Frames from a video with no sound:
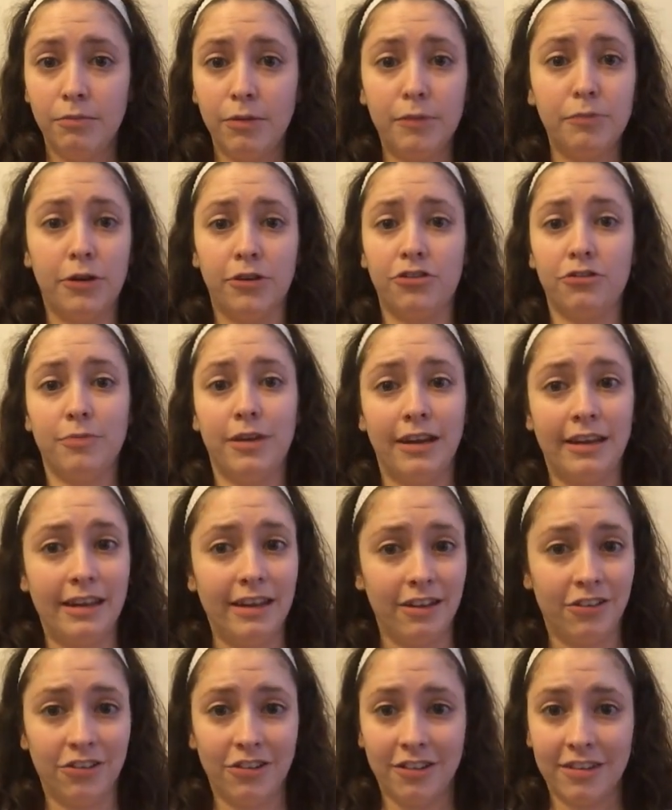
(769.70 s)
blood pressure
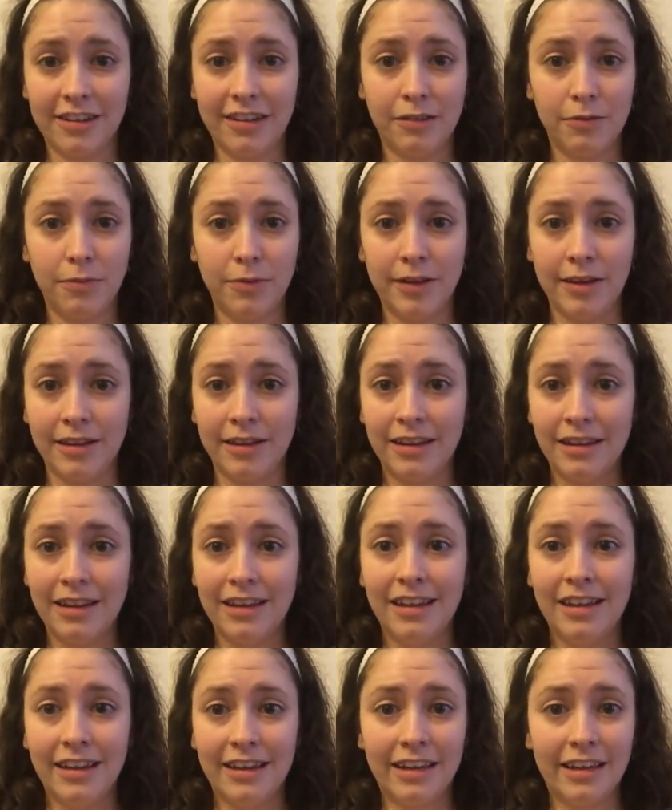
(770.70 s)
medications can be
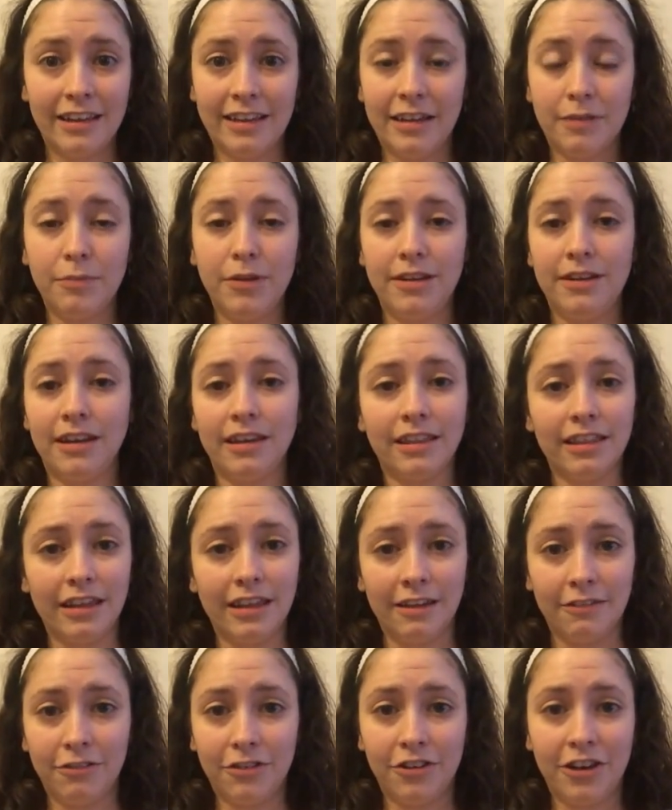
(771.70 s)

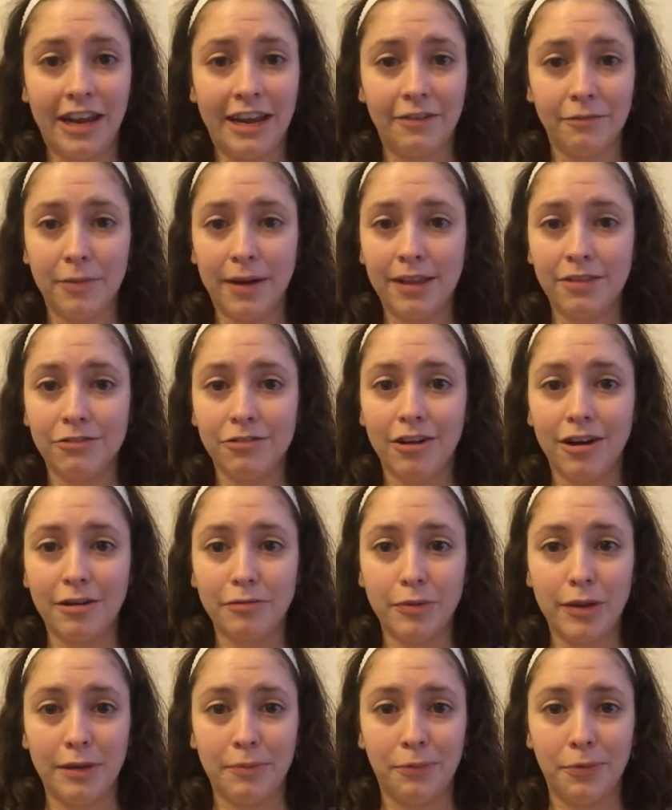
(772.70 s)
deadly if taken by the
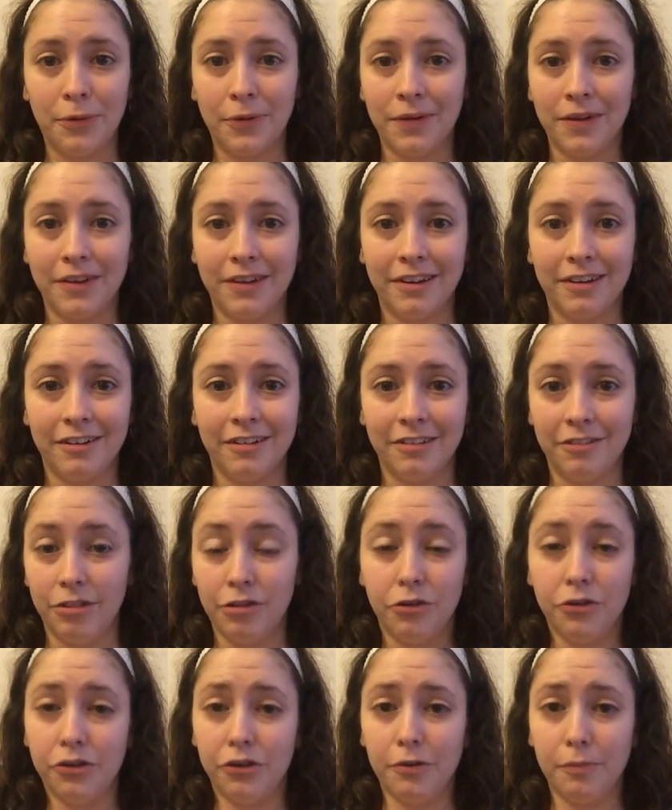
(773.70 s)
wrong people.
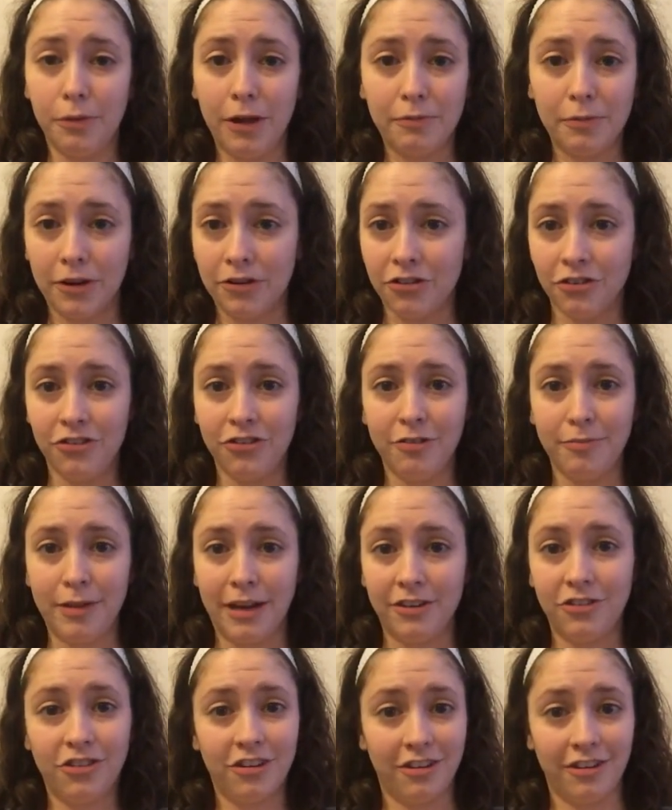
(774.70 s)
Lower your blood pressure too
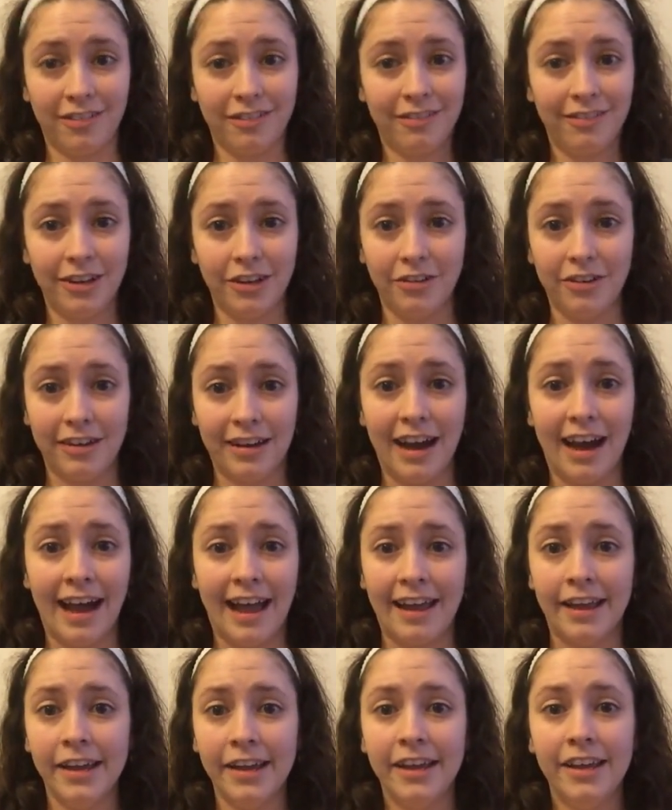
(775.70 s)
much and you can
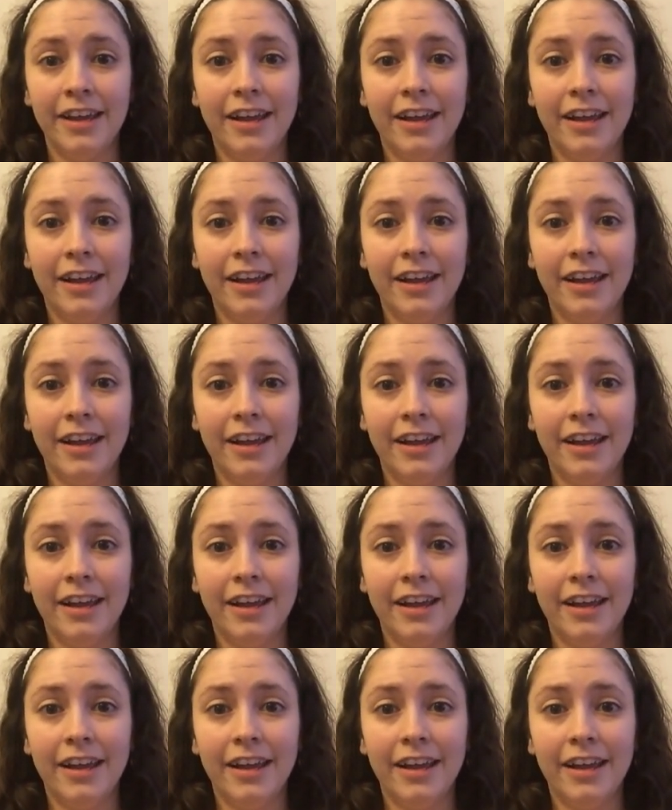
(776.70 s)
die.